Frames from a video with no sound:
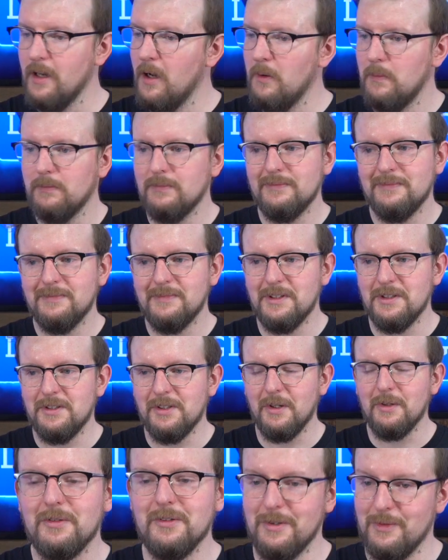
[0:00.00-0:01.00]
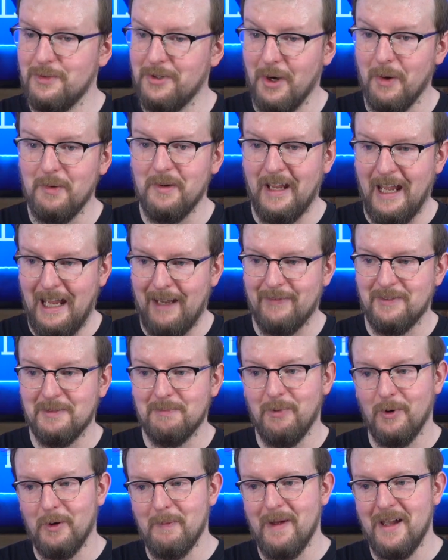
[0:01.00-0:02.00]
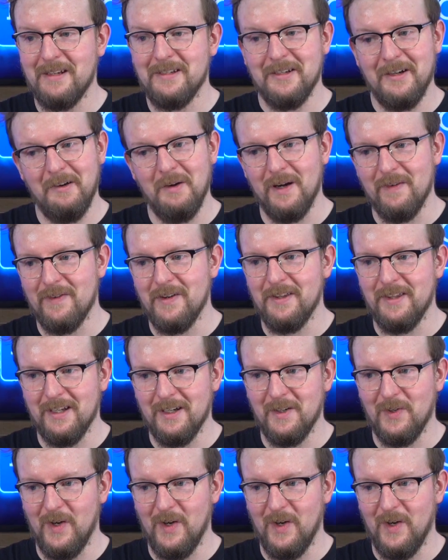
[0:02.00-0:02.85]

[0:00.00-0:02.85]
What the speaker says: No, you don't have to portmanteau everything,